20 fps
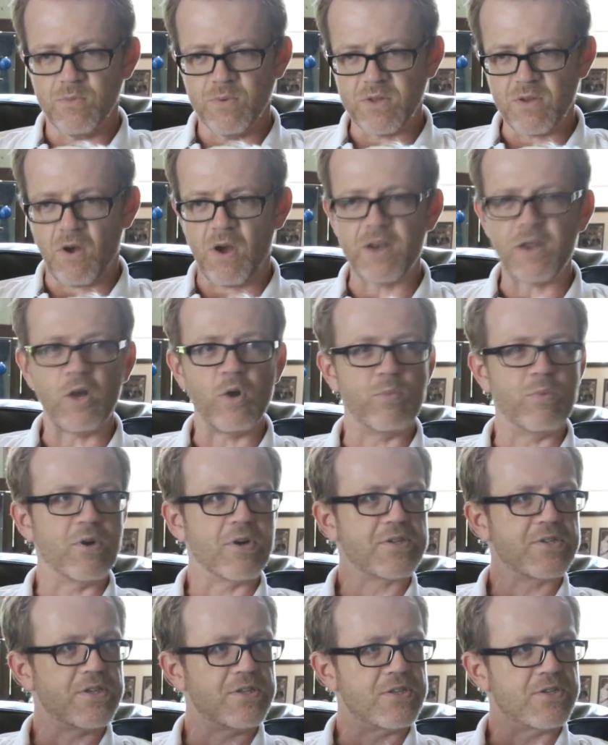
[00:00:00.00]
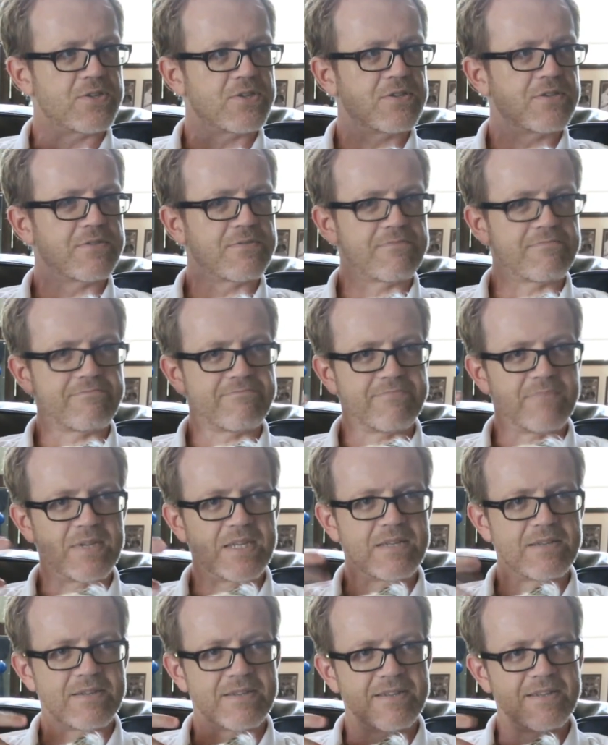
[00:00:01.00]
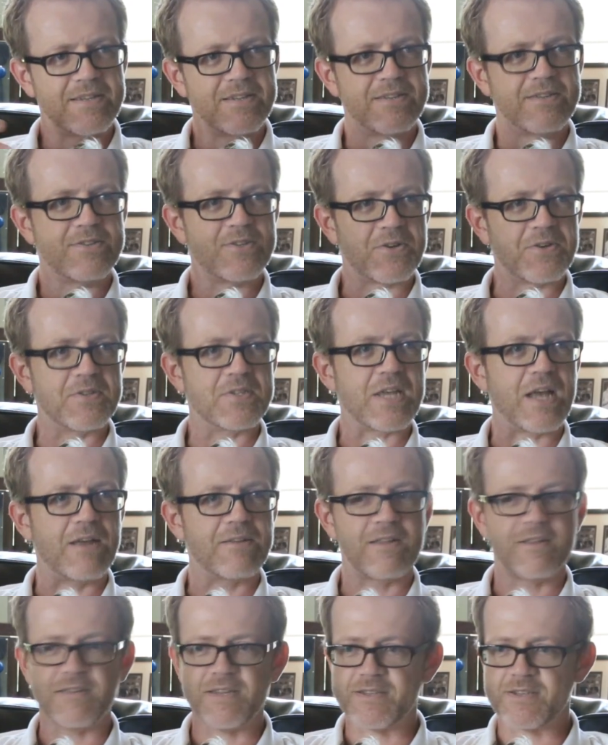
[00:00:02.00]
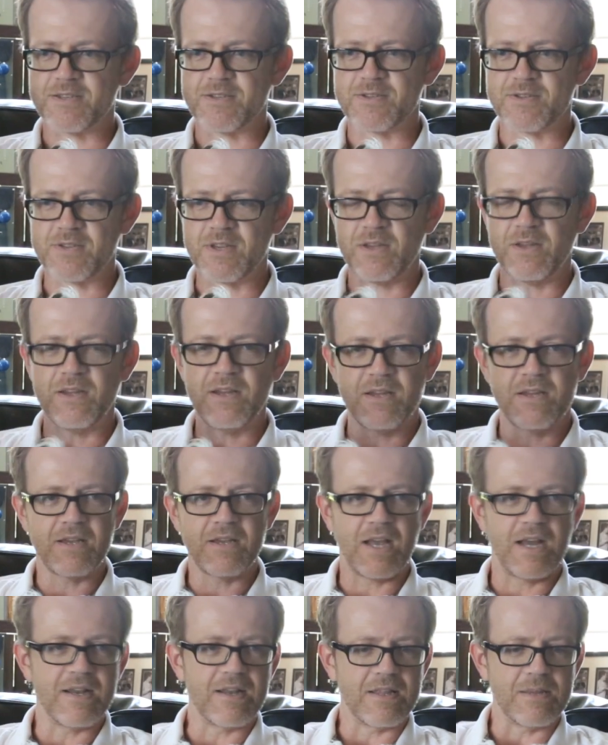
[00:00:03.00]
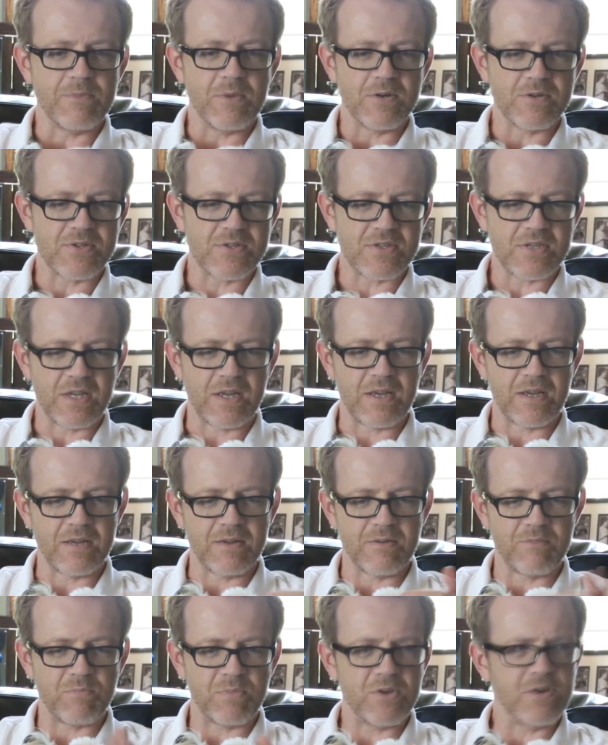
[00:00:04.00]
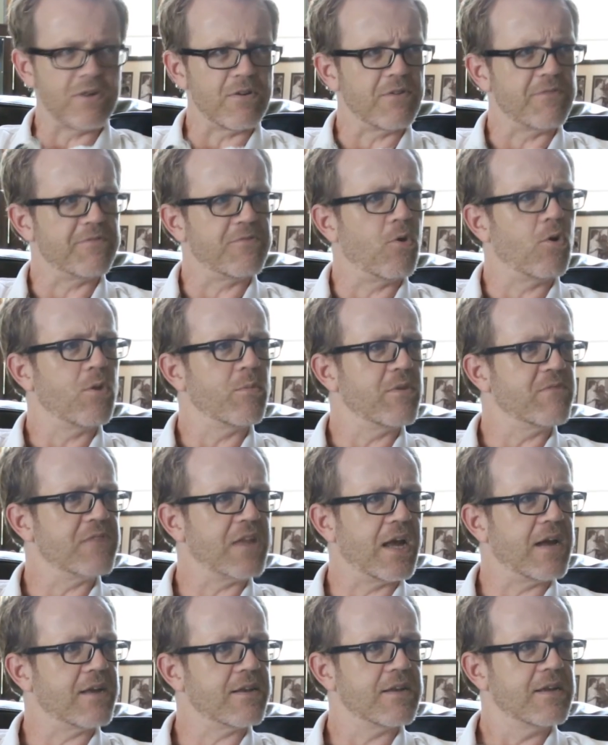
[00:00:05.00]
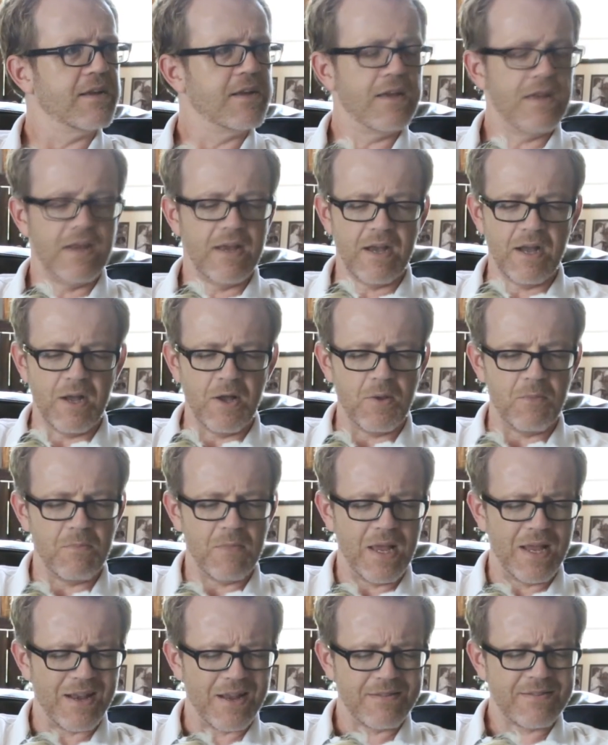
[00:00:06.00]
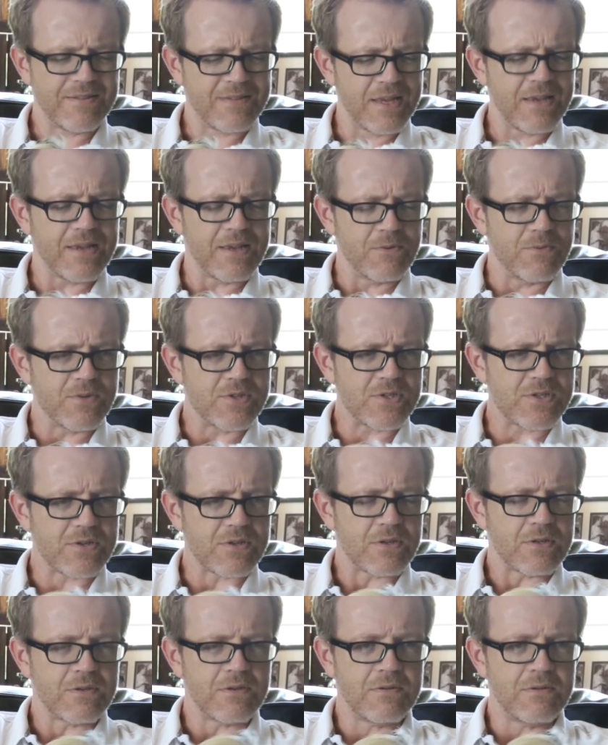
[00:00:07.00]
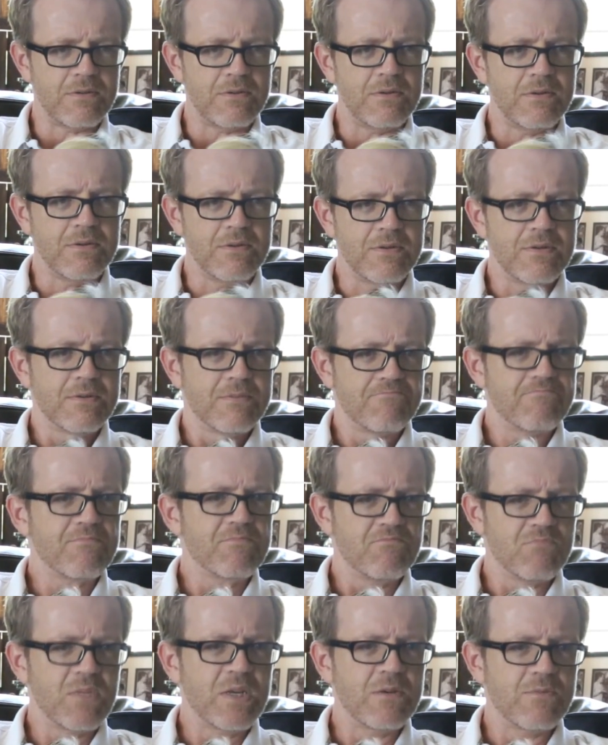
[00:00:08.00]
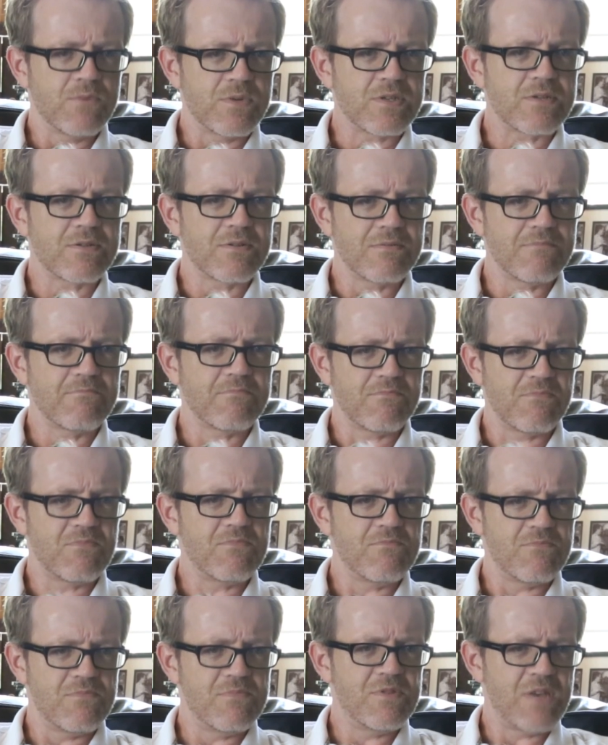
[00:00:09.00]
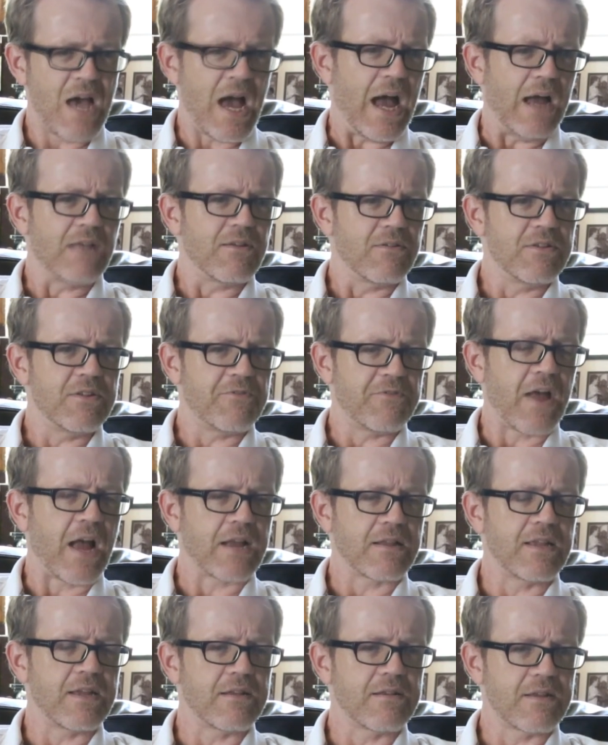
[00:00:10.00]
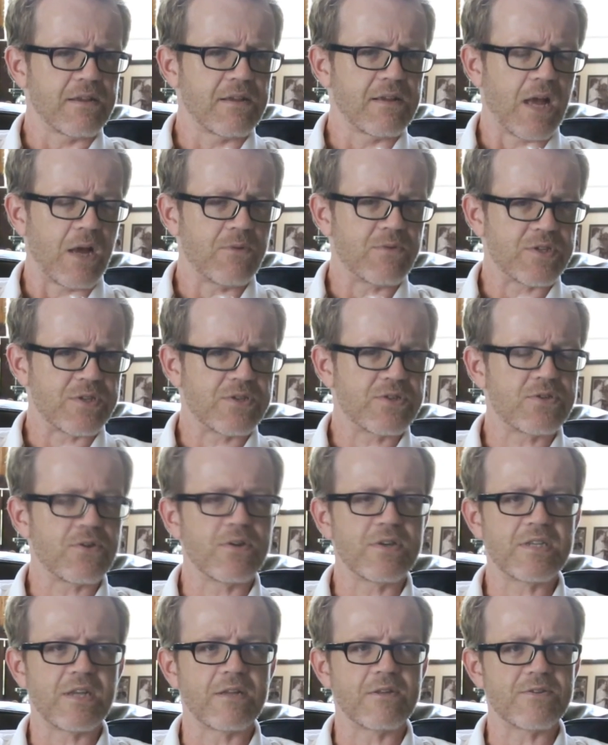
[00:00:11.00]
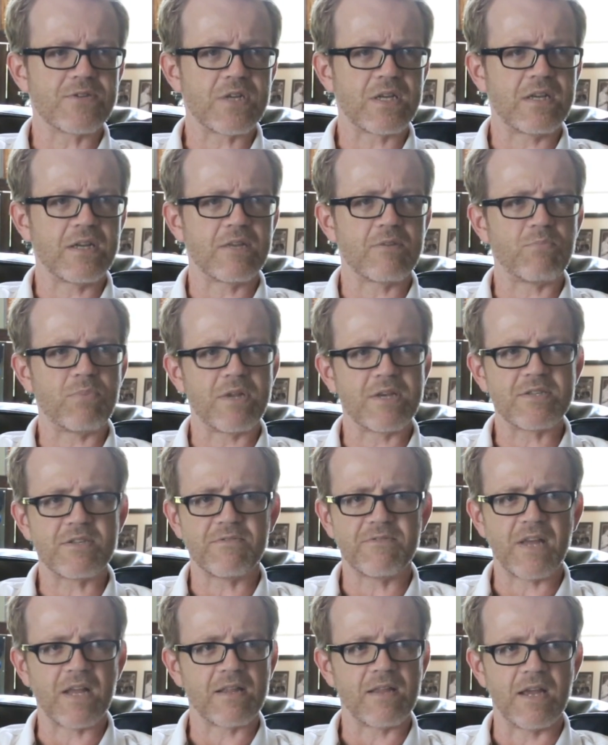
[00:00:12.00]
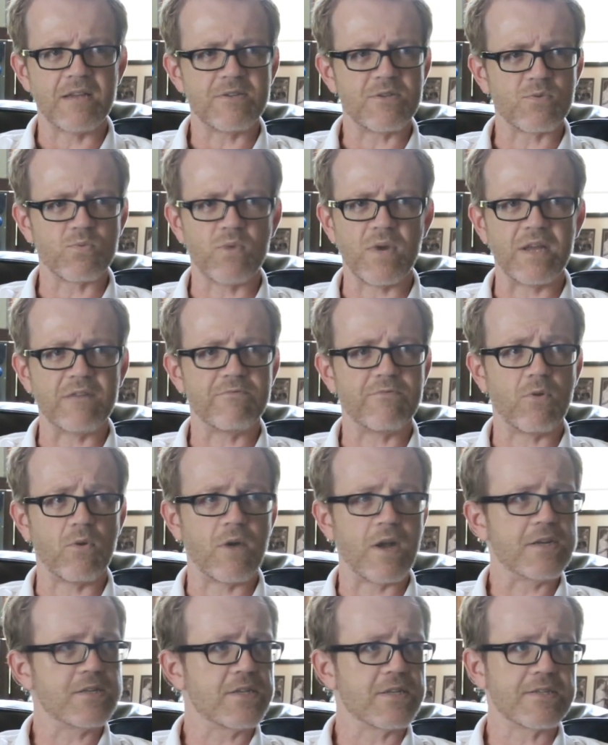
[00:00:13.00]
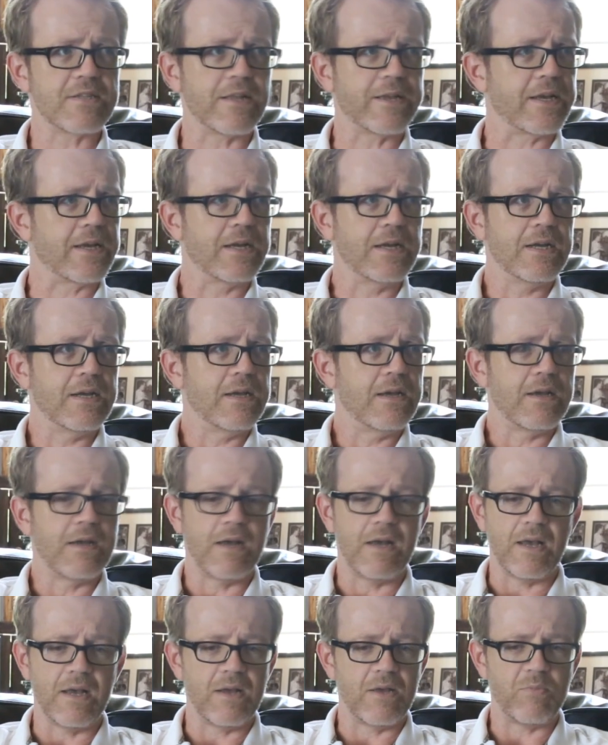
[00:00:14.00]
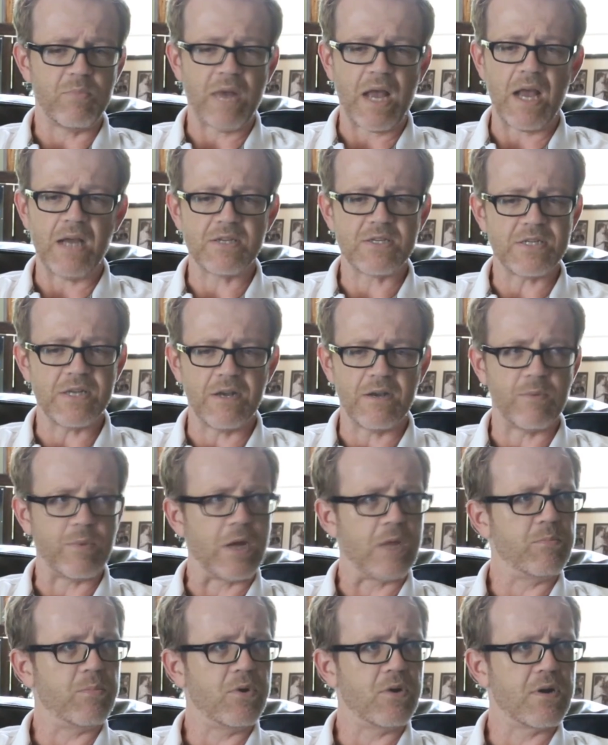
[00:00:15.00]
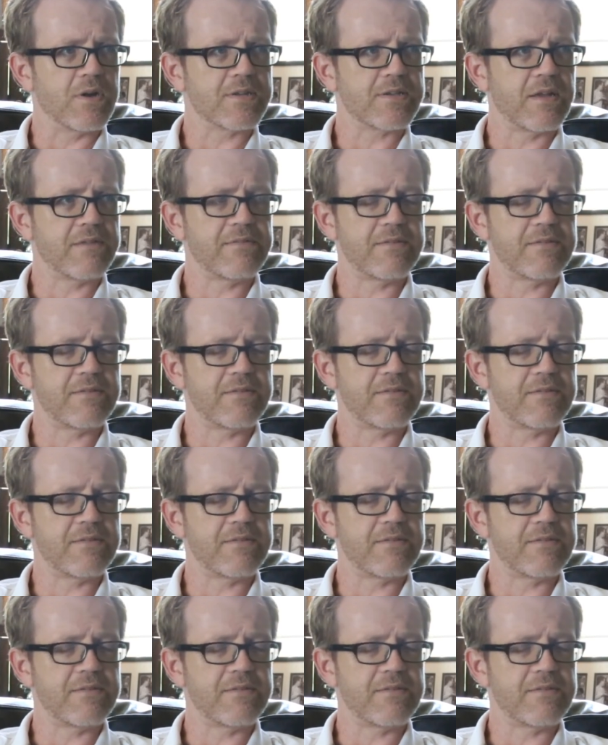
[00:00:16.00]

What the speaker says: With audiobooks, it turns out that this is kind of the most pure form of that. And I think it was the fact that I was a storyteller as a kid, plus the fact that I just read voraciously, passionate about books.